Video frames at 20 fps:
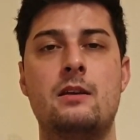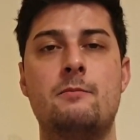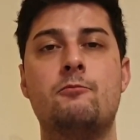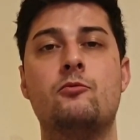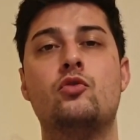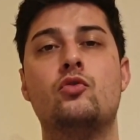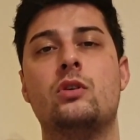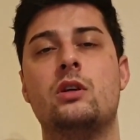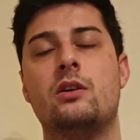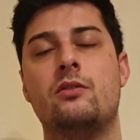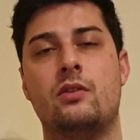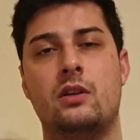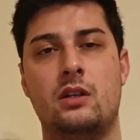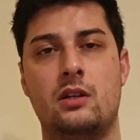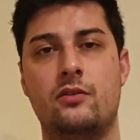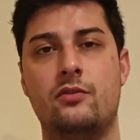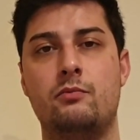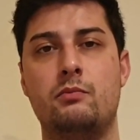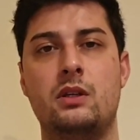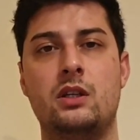to give
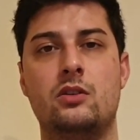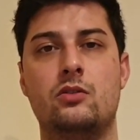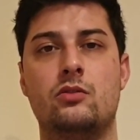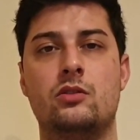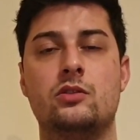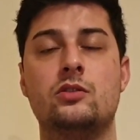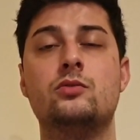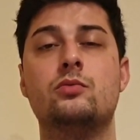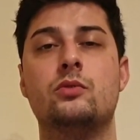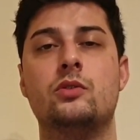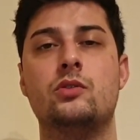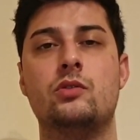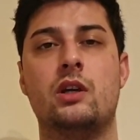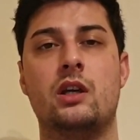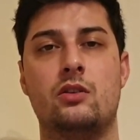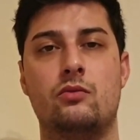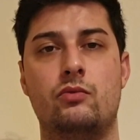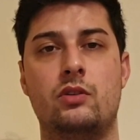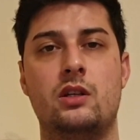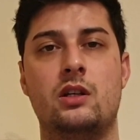enough minerals so you
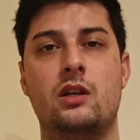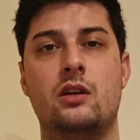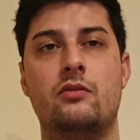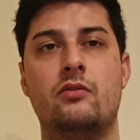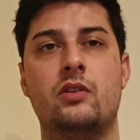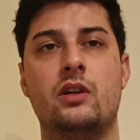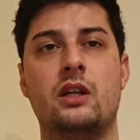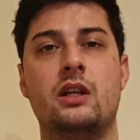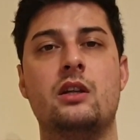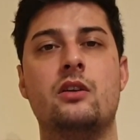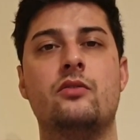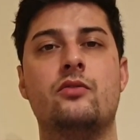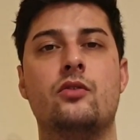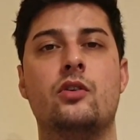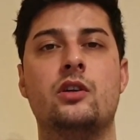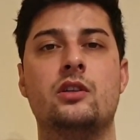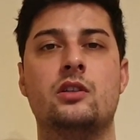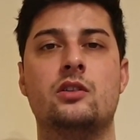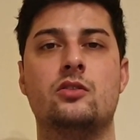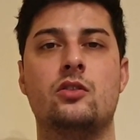can recover and
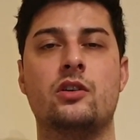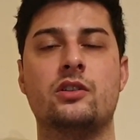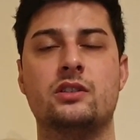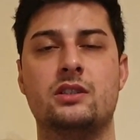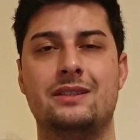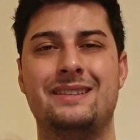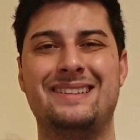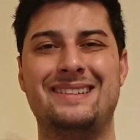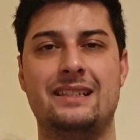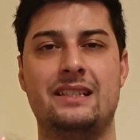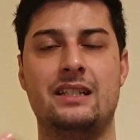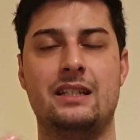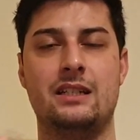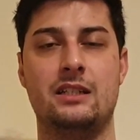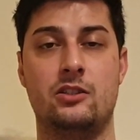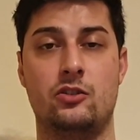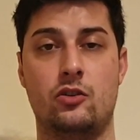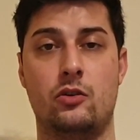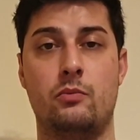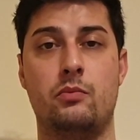avoid the toxicity in
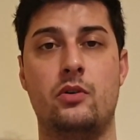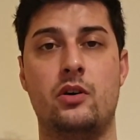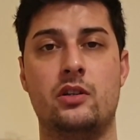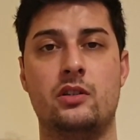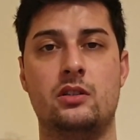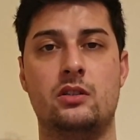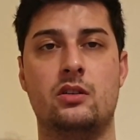your body.